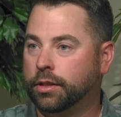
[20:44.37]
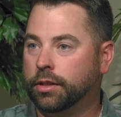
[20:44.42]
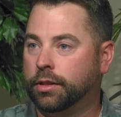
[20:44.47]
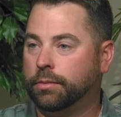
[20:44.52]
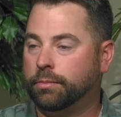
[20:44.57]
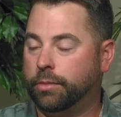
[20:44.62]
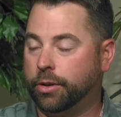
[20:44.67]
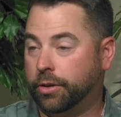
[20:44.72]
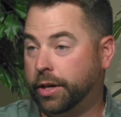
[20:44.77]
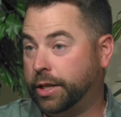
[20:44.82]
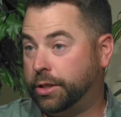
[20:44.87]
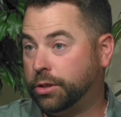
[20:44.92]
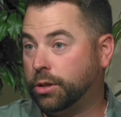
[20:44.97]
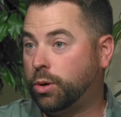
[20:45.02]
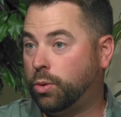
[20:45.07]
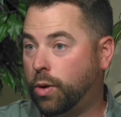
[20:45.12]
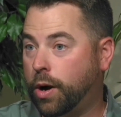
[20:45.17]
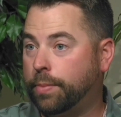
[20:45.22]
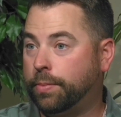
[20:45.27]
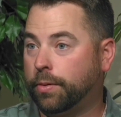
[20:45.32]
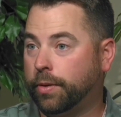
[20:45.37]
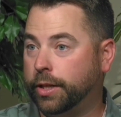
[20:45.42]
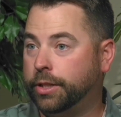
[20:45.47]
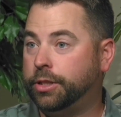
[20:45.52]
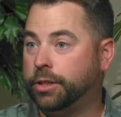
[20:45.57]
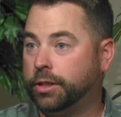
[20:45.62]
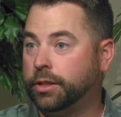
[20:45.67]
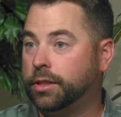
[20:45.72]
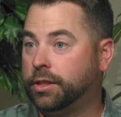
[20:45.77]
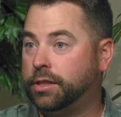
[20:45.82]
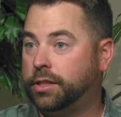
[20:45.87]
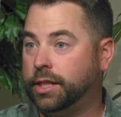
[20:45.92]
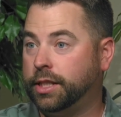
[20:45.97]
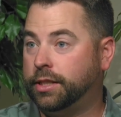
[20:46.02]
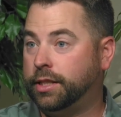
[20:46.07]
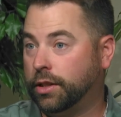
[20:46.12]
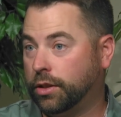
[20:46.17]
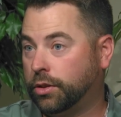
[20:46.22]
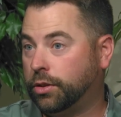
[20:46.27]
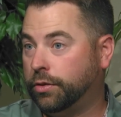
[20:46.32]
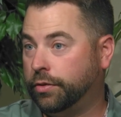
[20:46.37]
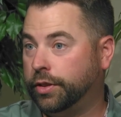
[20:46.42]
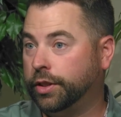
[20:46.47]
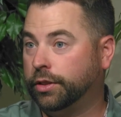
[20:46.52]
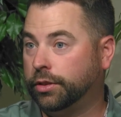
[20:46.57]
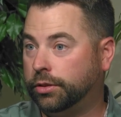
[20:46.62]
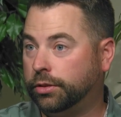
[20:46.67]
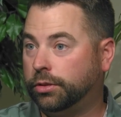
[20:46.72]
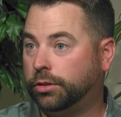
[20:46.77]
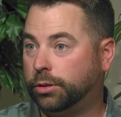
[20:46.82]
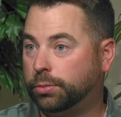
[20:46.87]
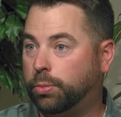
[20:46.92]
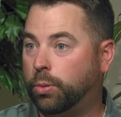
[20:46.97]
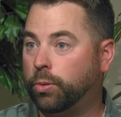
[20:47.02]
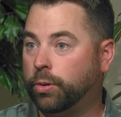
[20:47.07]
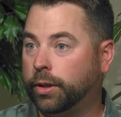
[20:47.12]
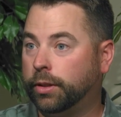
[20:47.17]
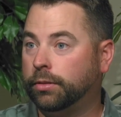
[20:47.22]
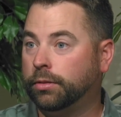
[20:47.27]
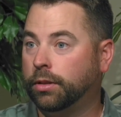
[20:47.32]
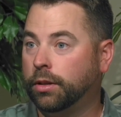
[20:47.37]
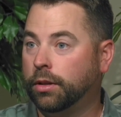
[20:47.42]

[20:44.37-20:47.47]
Mother Nature cooperates, you're going to see Tellico Villagers supporting